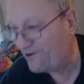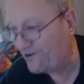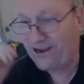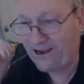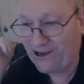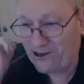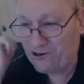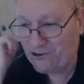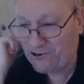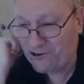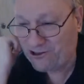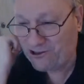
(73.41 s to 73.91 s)

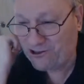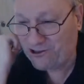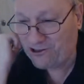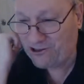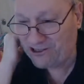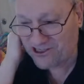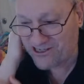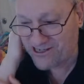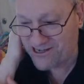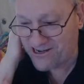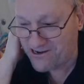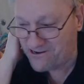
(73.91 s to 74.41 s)
Okay, you could
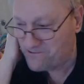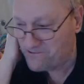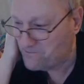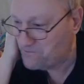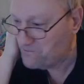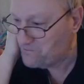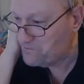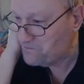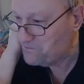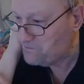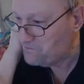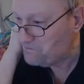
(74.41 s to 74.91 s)
listen.
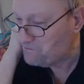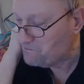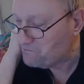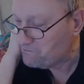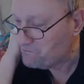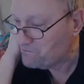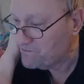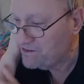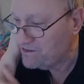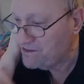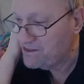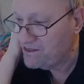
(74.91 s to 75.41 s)

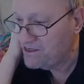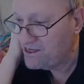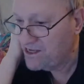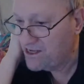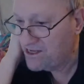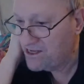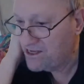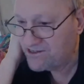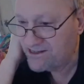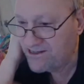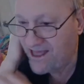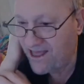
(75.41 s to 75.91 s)

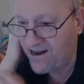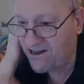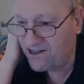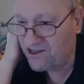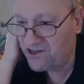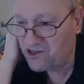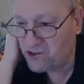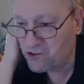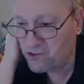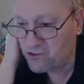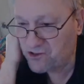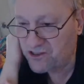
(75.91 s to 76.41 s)
It's
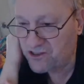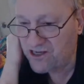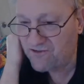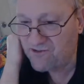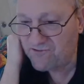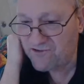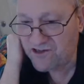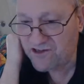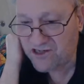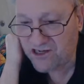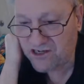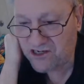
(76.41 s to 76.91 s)
Natalie Soul
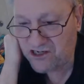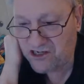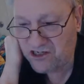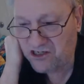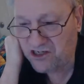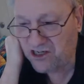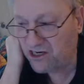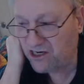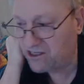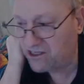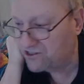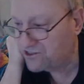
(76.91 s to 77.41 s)
7 said
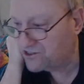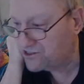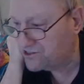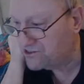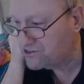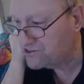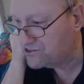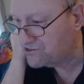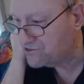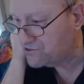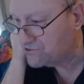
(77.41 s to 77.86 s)
she's going to listen